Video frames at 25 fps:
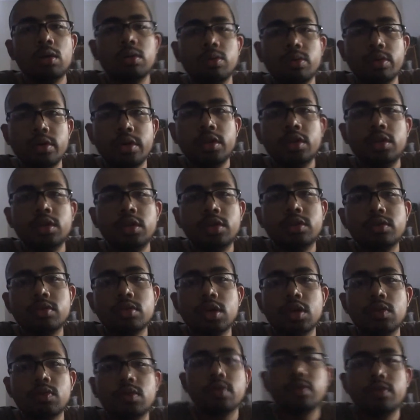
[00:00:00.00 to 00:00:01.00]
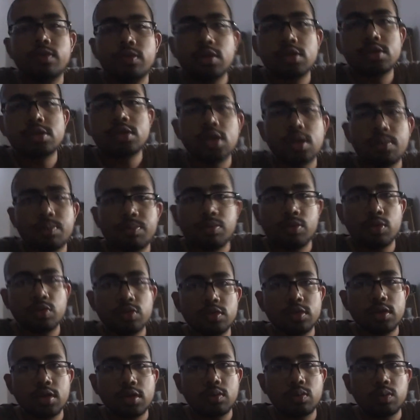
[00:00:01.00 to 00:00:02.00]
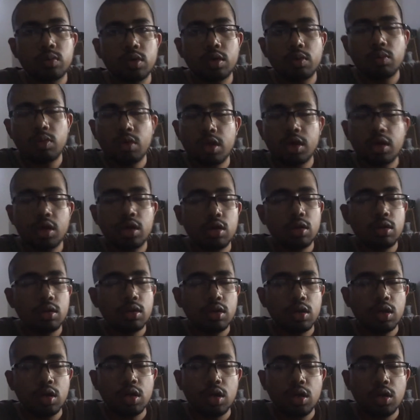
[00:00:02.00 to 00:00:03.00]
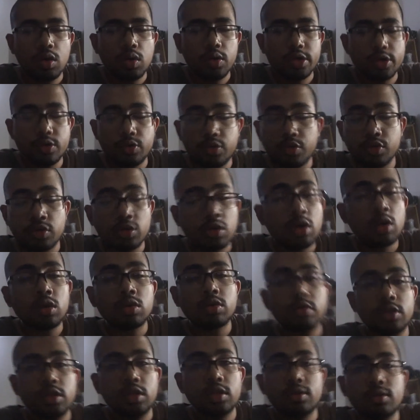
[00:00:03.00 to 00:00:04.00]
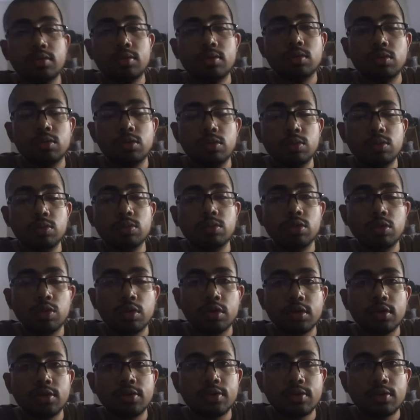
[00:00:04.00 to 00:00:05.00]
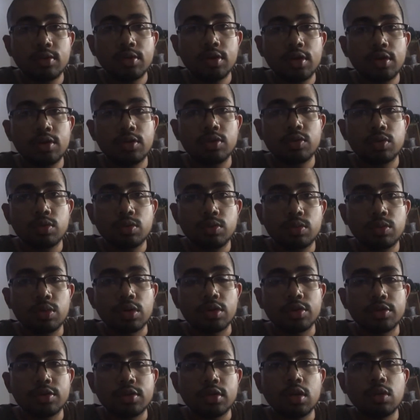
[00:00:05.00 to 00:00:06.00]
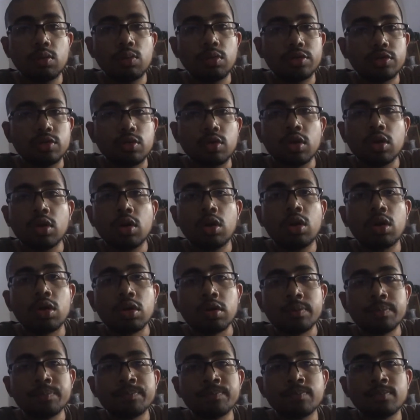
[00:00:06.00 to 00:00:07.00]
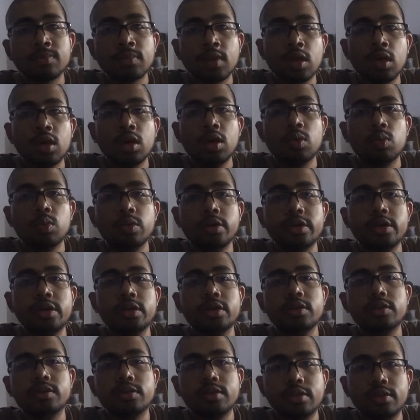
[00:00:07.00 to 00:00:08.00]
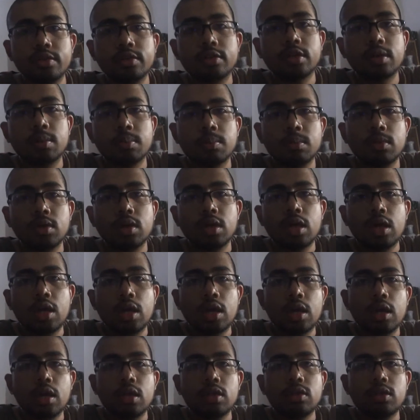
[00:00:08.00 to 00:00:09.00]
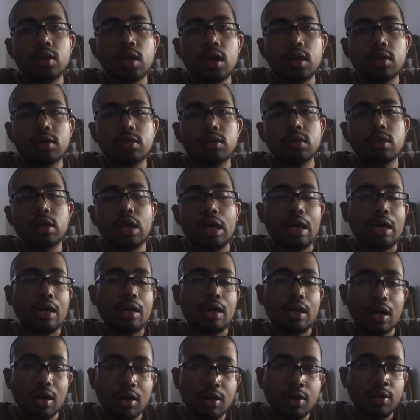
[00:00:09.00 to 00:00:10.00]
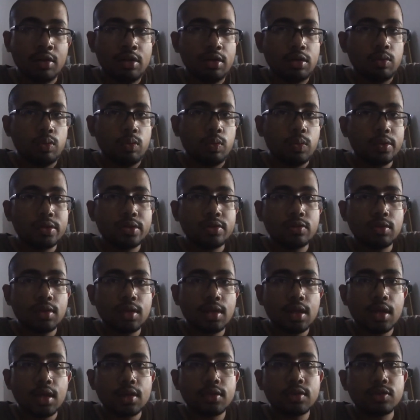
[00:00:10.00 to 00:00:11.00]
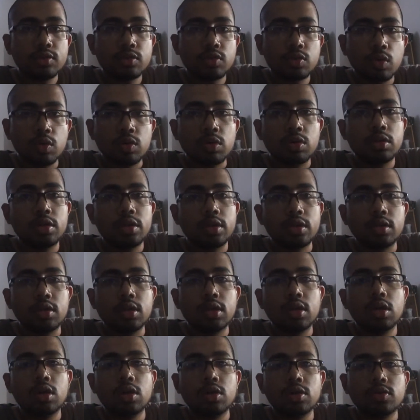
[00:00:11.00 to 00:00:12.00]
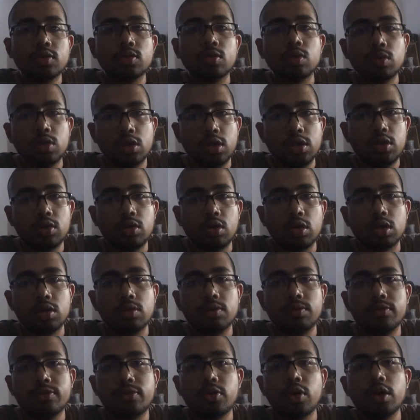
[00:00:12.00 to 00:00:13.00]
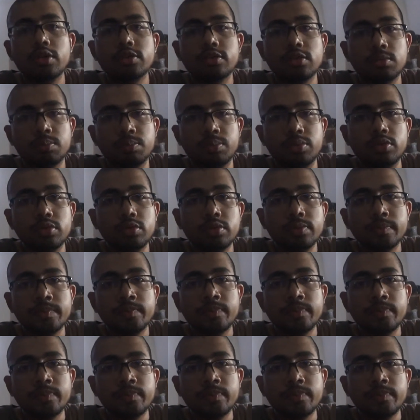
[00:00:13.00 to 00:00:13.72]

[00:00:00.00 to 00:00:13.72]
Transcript: We need to have a fresh approach where you do not need to look on the screen to understand what's going on. We need a system that a kernel which relies solely on a voice input,